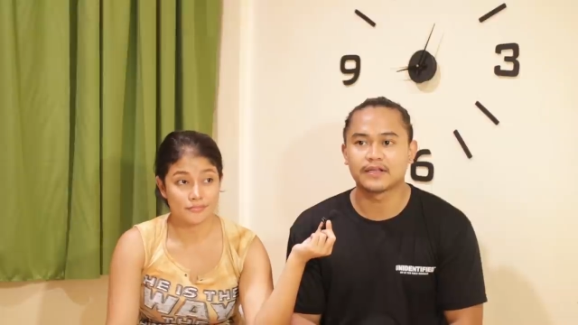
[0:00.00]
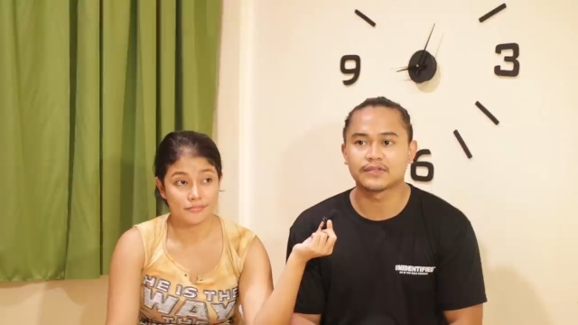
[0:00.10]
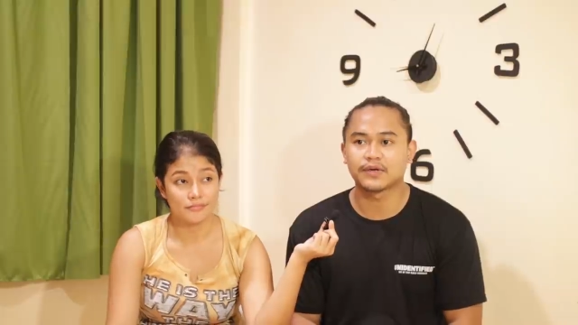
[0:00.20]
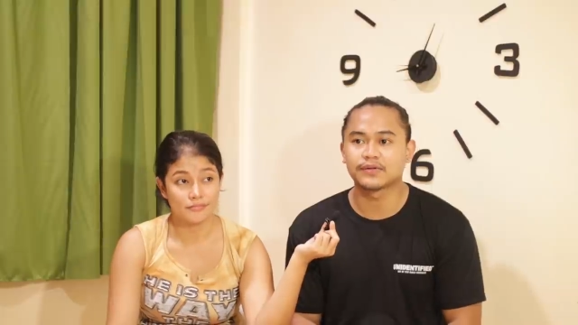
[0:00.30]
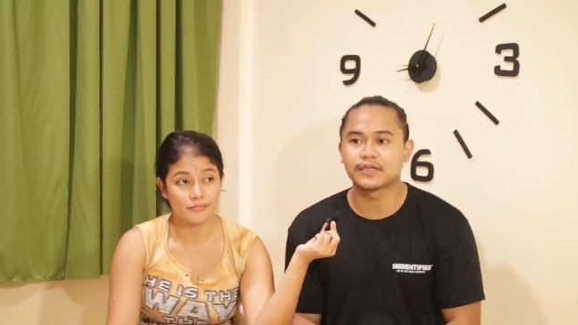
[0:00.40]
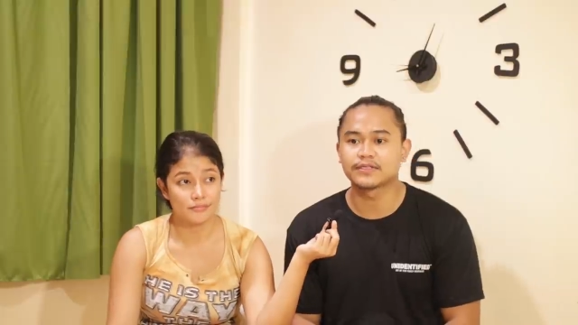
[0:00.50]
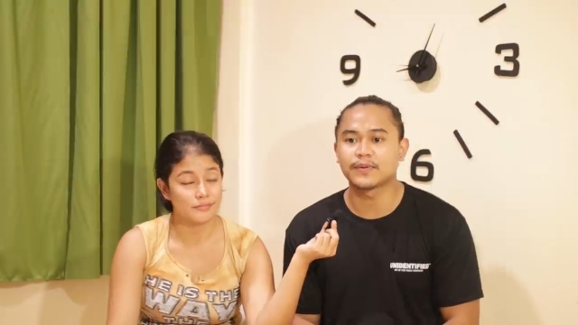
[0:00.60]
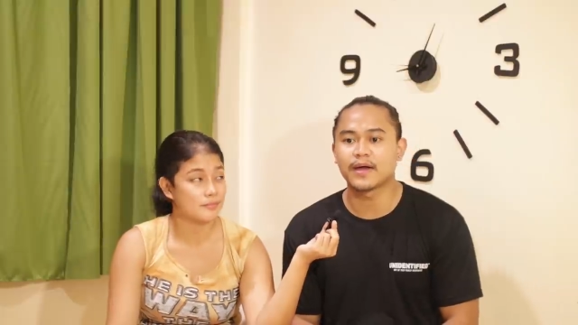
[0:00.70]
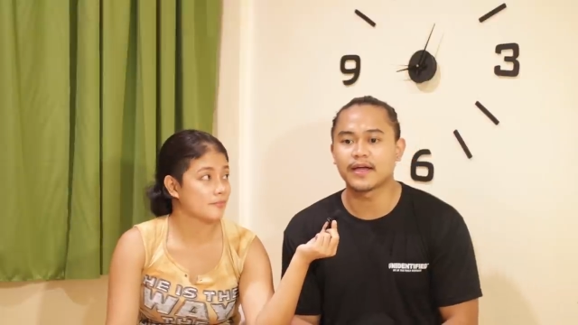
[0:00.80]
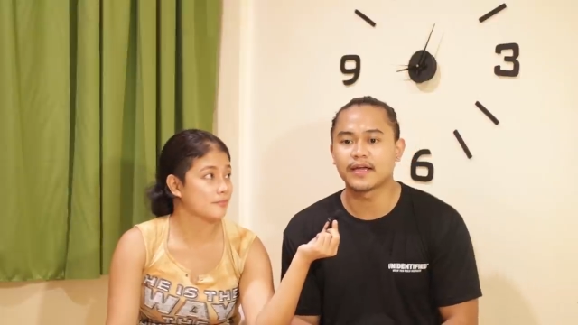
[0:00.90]
Speaker 1: So that's
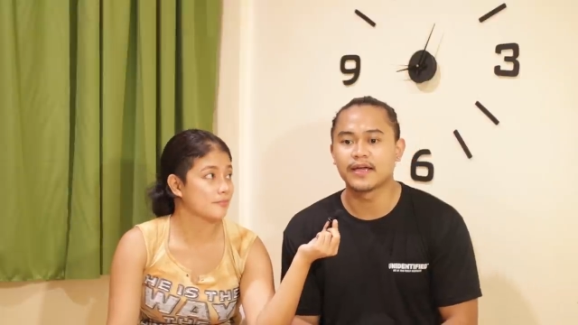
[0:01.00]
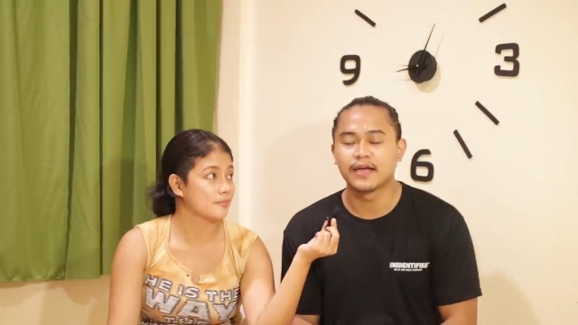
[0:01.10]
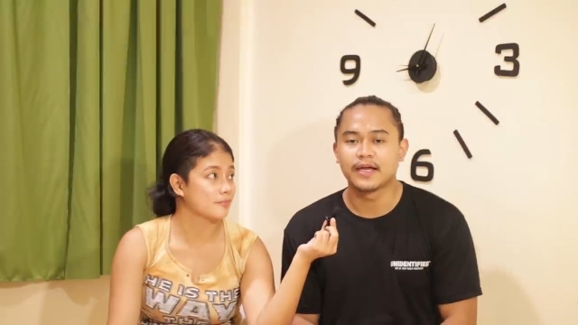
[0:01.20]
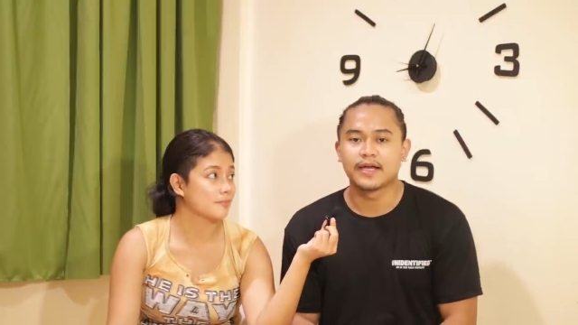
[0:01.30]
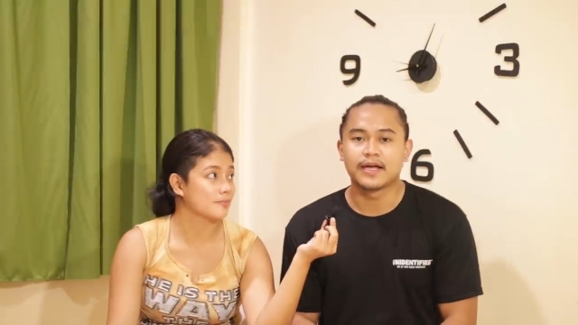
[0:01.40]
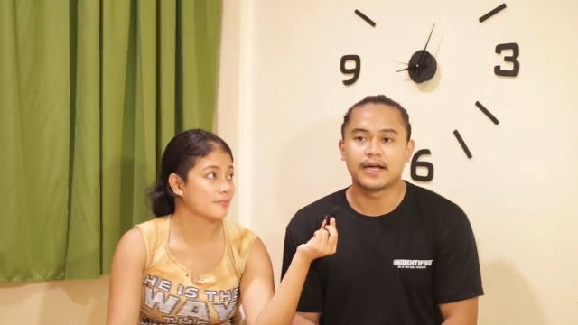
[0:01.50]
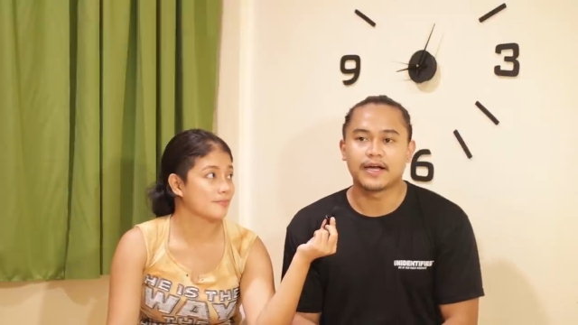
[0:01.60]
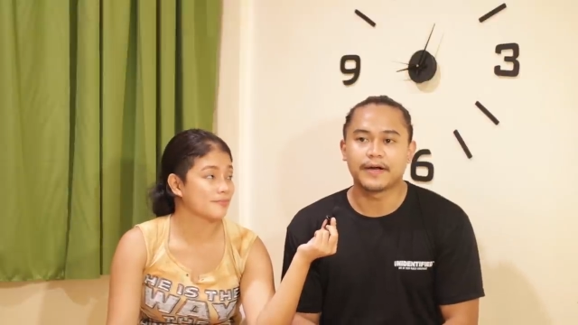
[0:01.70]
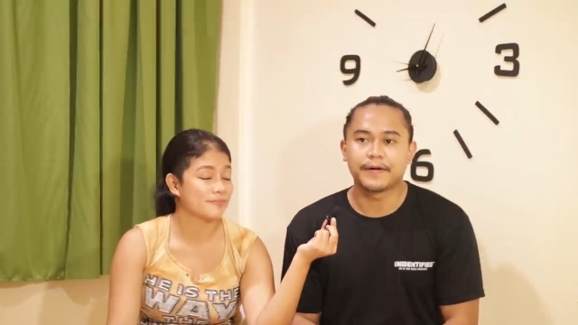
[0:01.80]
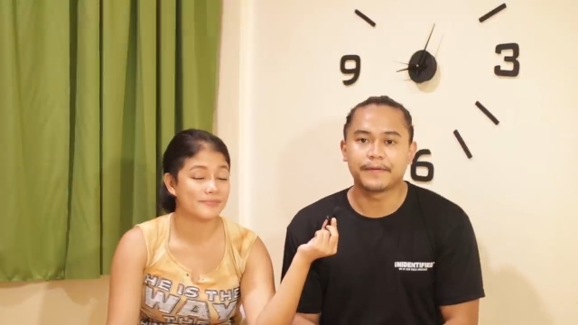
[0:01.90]
why
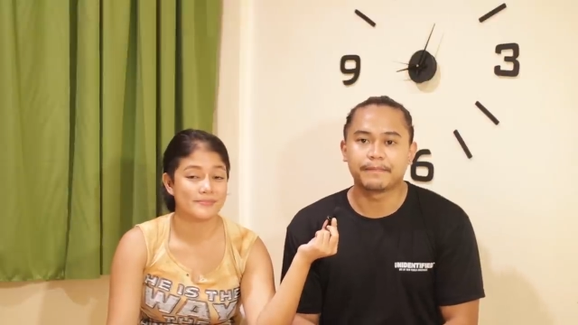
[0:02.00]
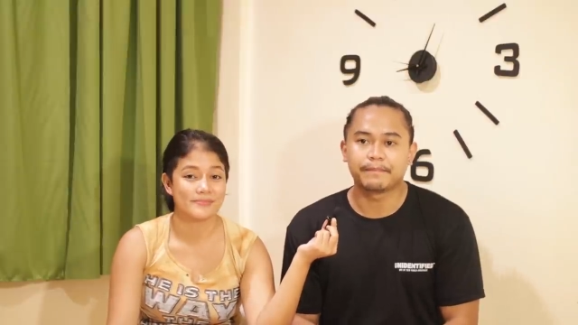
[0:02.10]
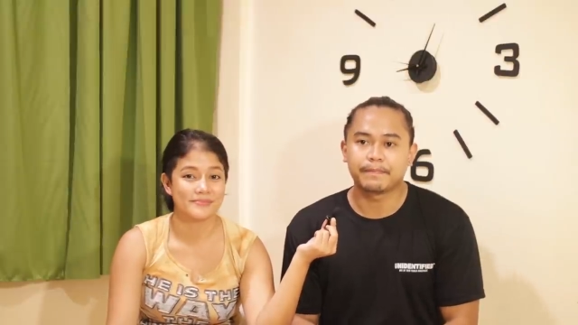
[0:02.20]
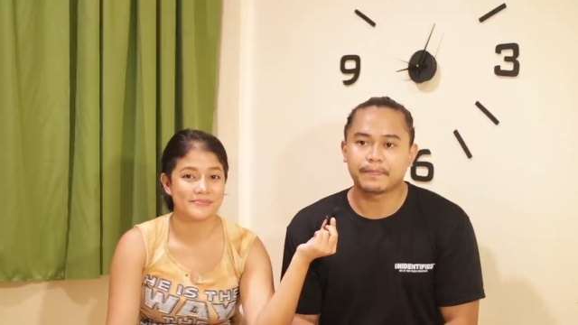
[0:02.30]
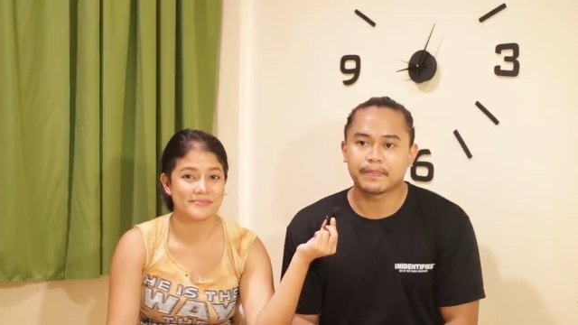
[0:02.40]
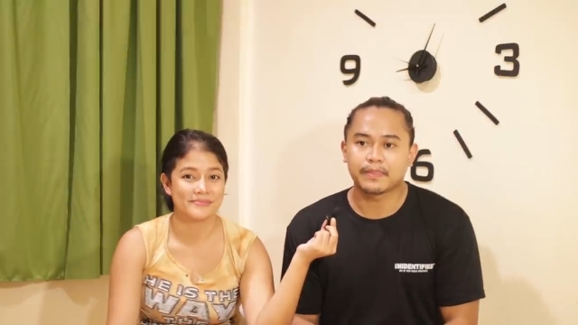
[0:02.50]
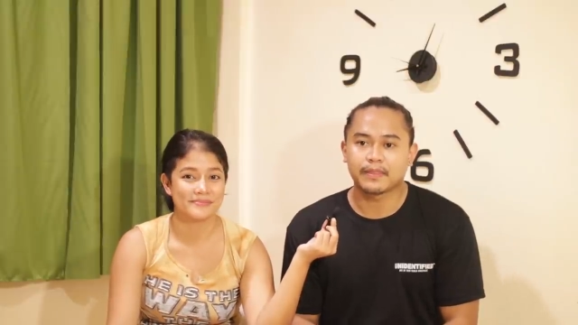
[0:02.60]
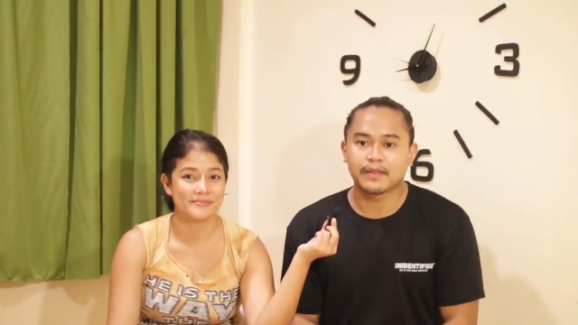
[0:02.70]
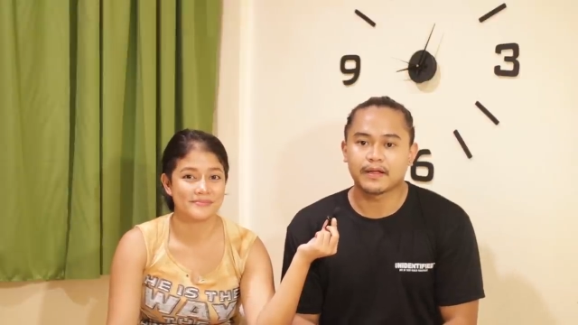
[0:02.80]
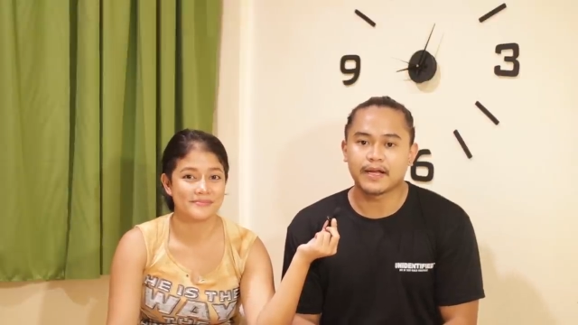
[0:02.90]
um,
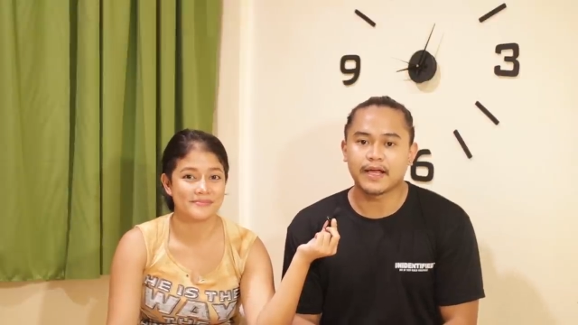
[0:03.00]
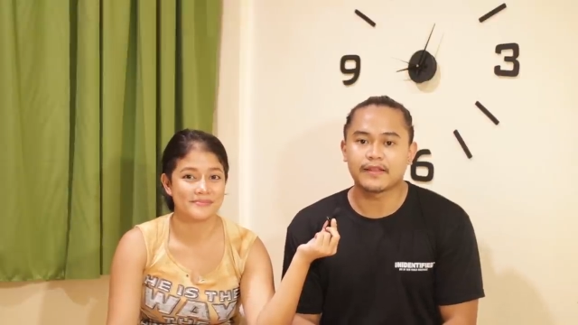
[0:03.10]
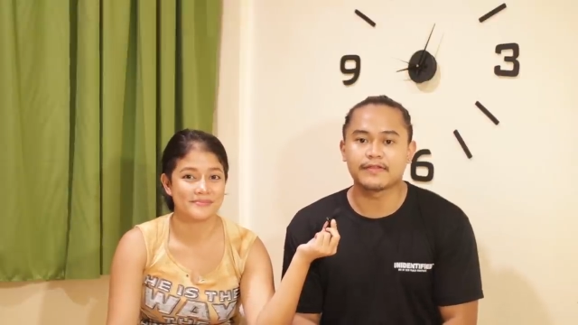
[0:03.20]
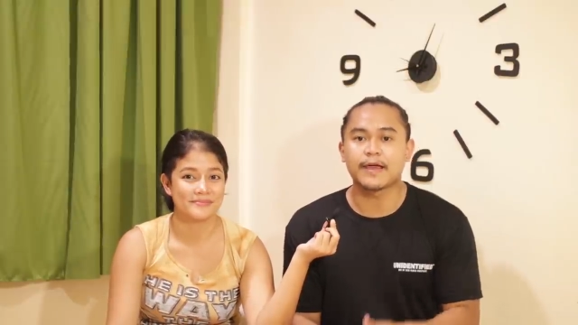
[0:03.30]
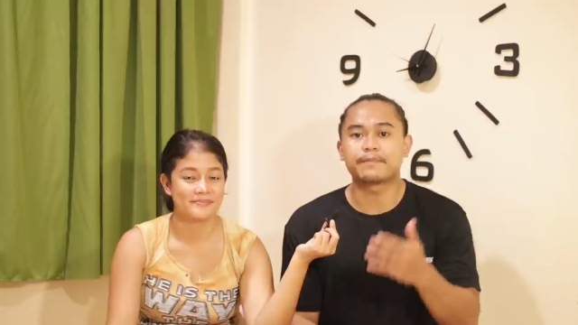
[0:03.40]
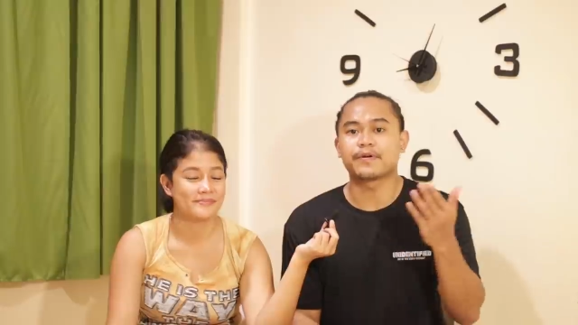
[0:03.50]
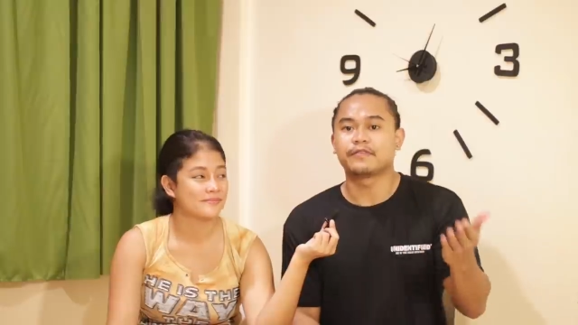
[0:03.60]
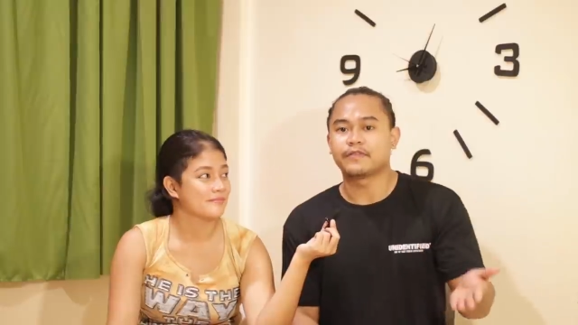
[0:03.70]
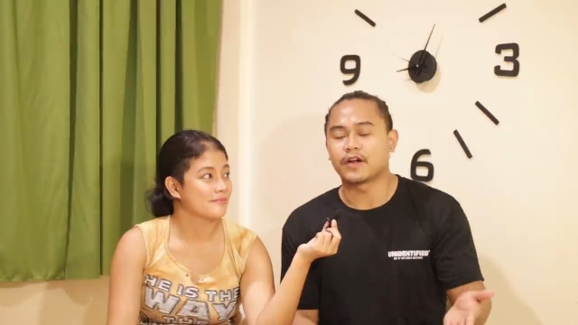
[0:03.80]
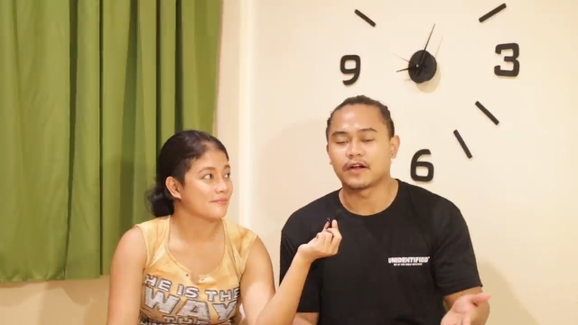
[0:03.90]
like they
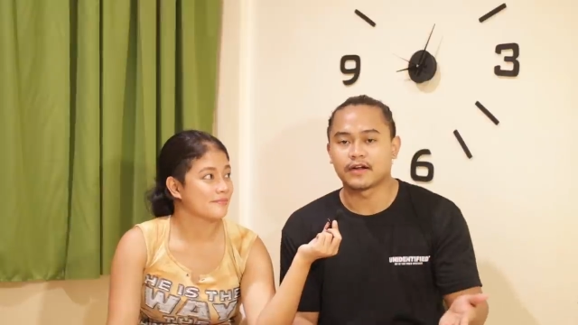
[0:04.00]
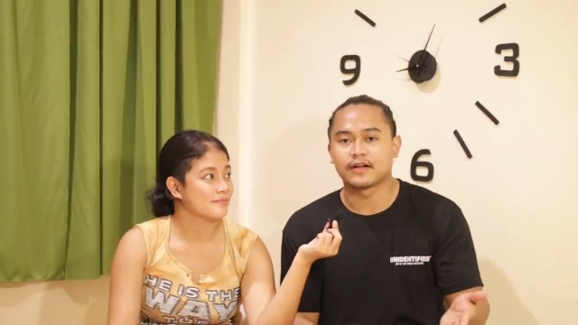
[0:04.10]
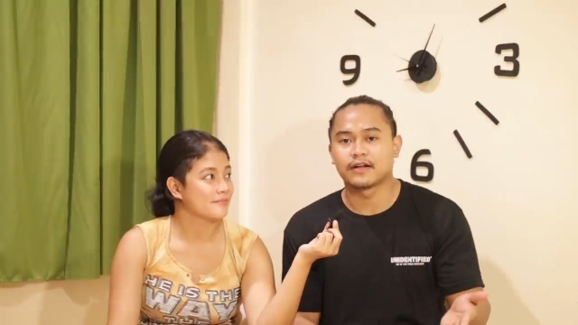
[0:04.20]
prefer.